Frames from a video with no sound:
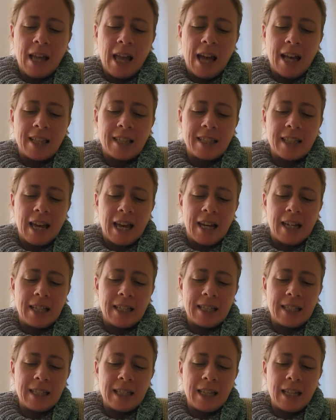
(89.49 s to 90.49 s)
as
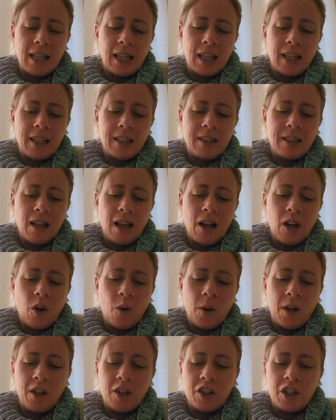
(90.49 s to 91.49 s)
ice is not
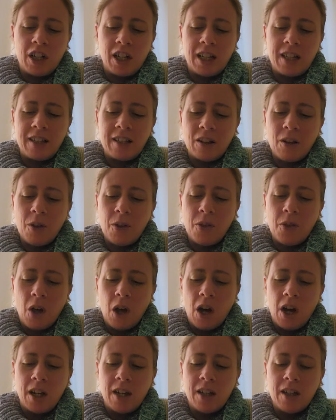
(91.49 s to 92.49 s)
quenching until
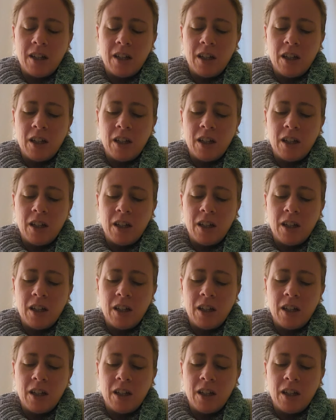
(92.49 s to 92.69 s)
thawed,